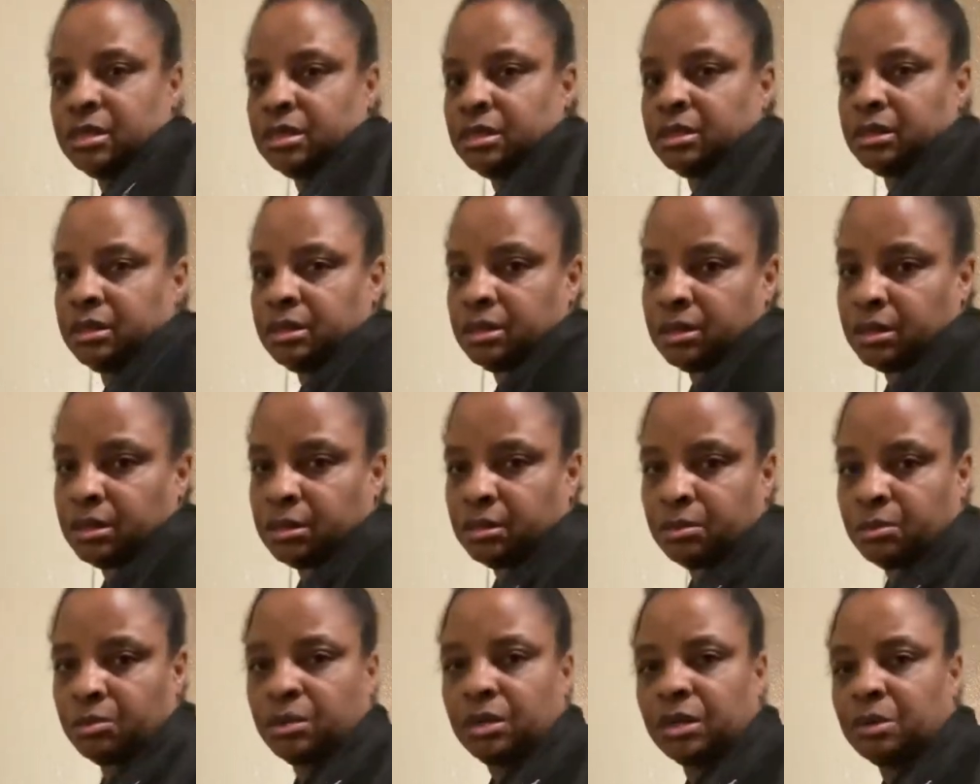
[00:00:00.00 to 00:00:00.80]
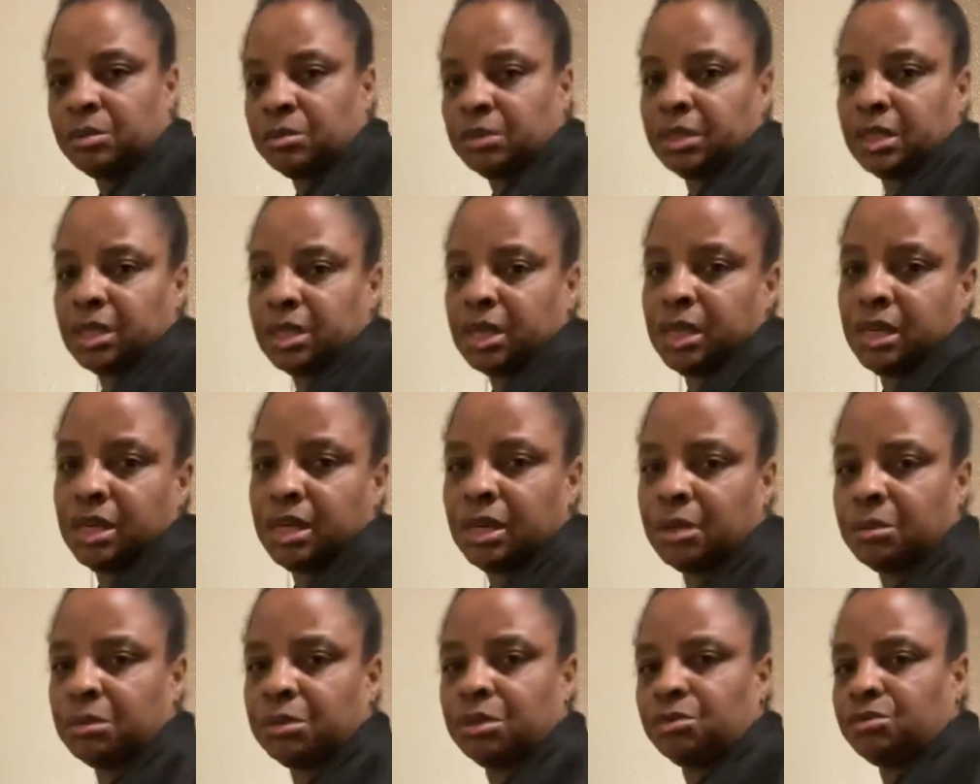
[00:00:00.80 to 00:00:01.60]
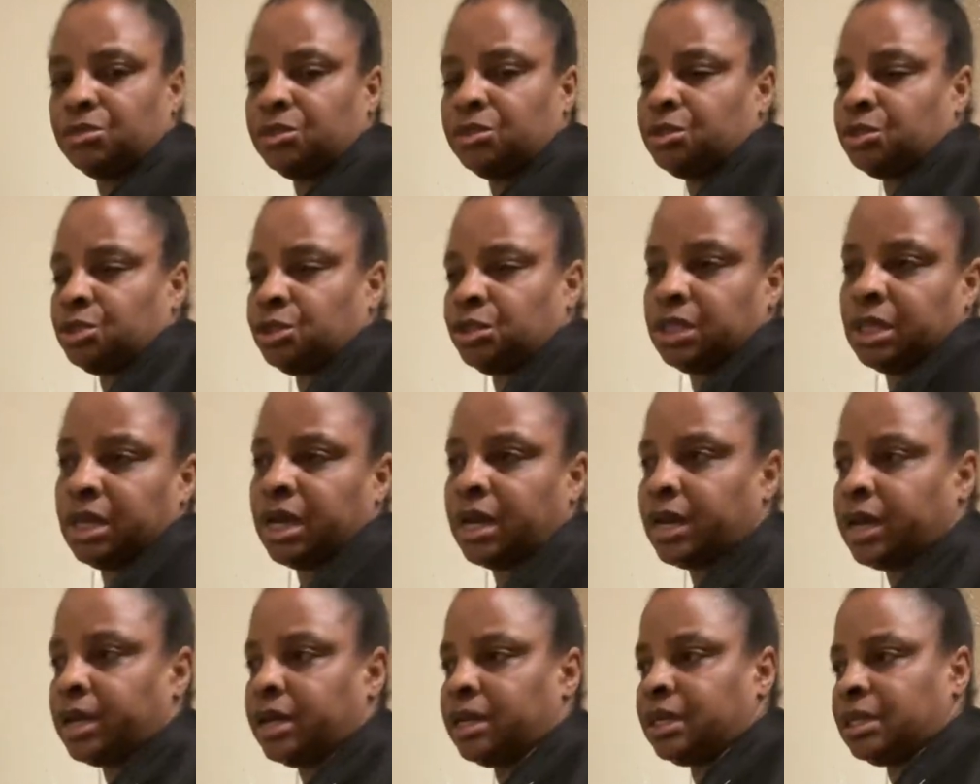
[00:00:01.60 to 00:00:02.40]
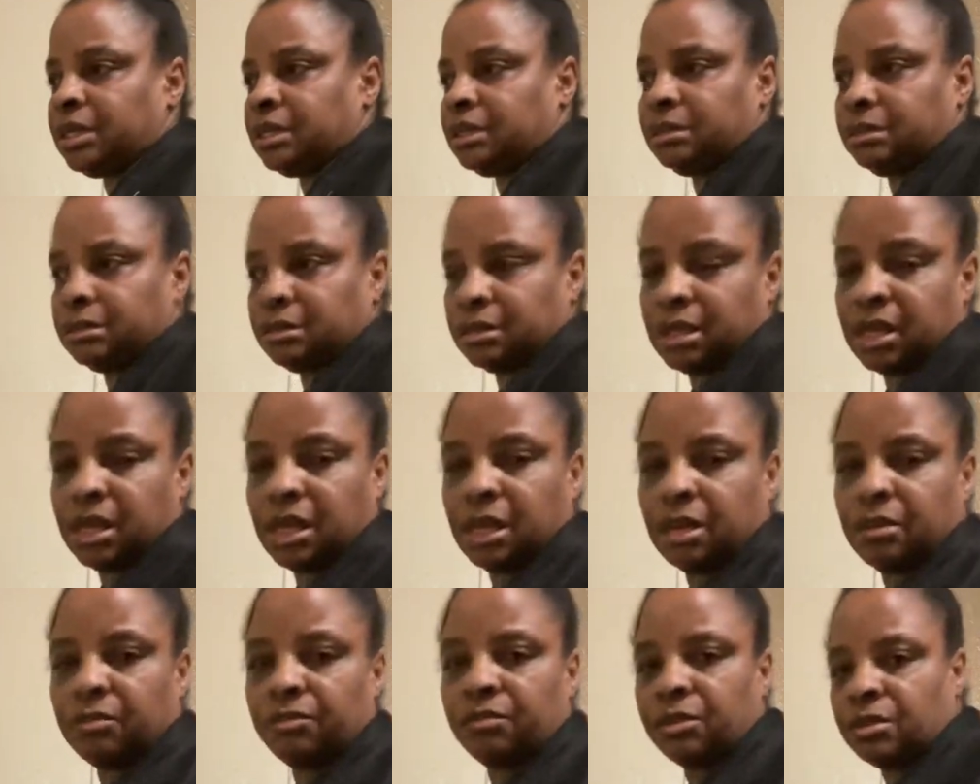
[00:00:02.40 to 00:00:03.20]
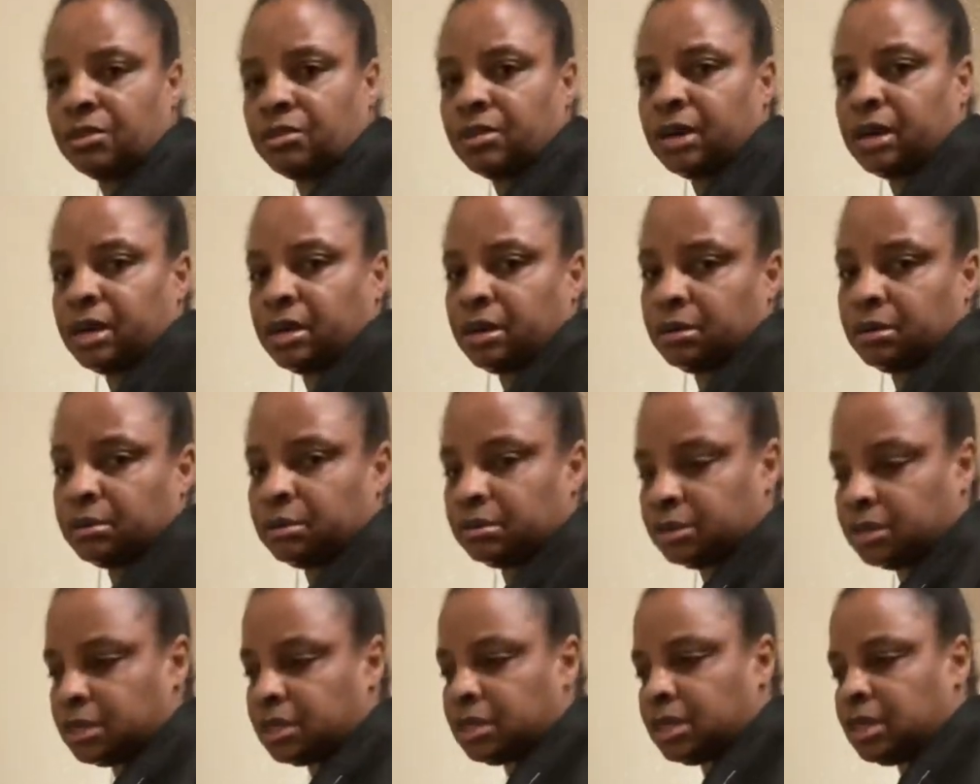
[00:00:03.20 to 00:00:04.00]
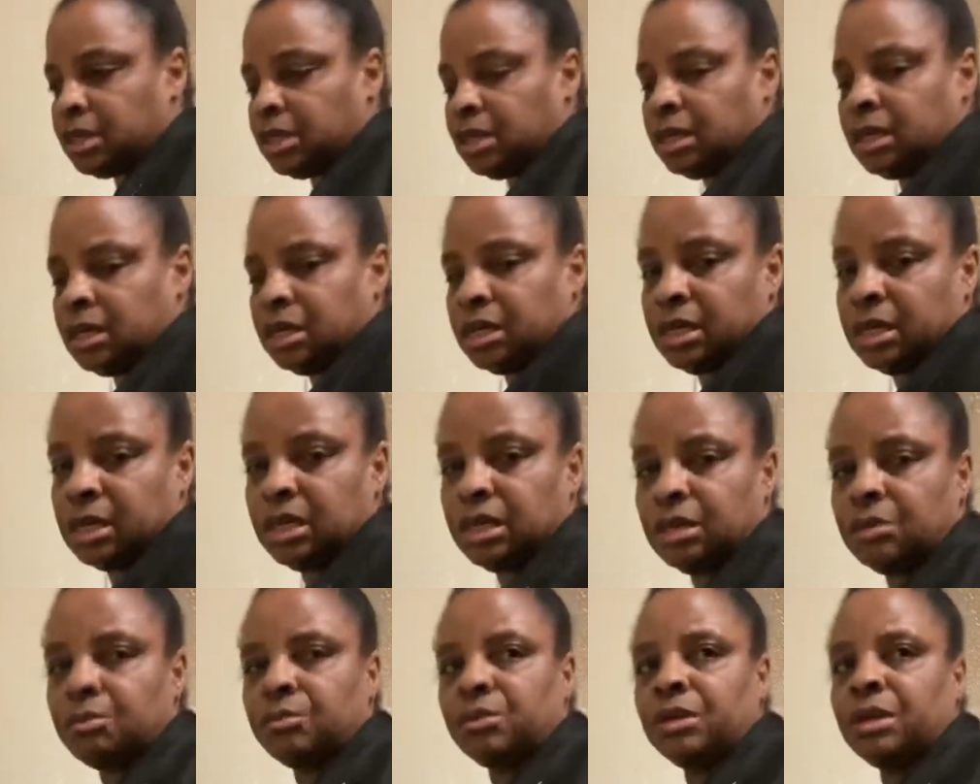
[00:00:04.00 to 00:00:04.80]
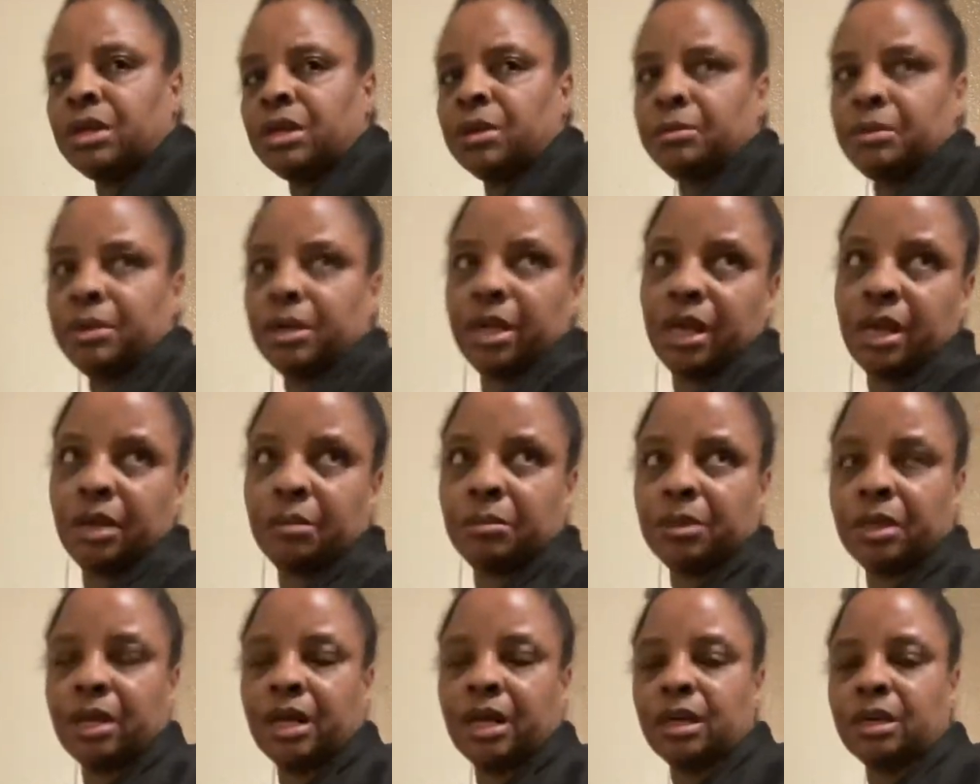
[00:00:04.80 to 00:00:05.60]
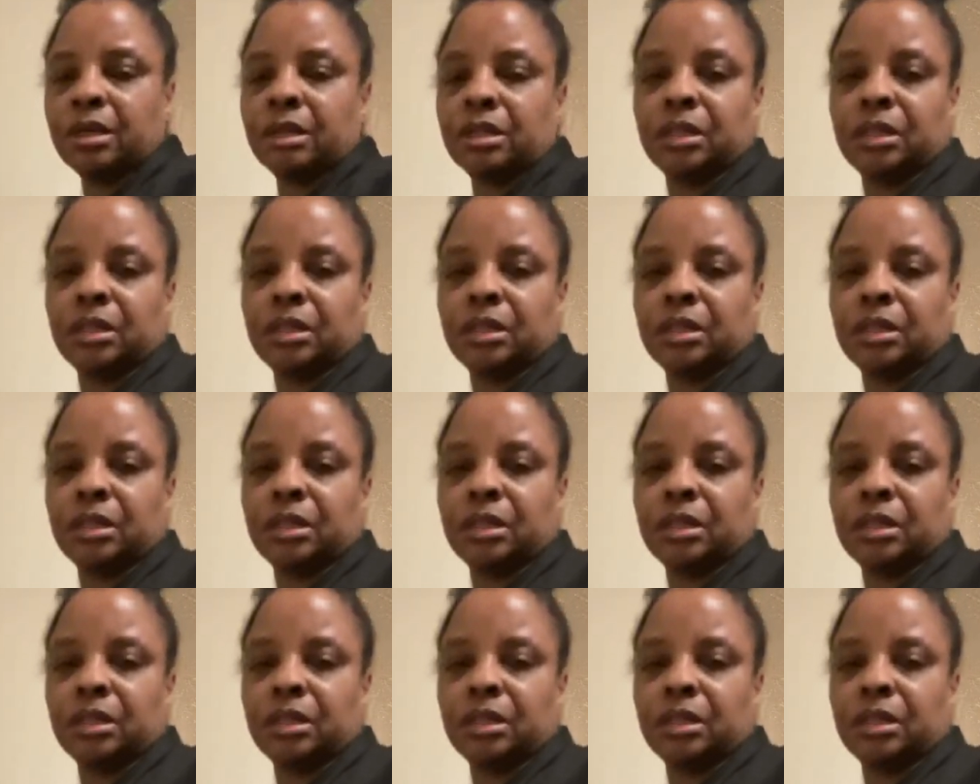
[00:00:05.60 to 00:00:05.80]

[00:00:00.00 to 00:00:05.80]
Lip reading: you know, when I was a kid, I was real shy. I didn't care for crowds. And then when I became like a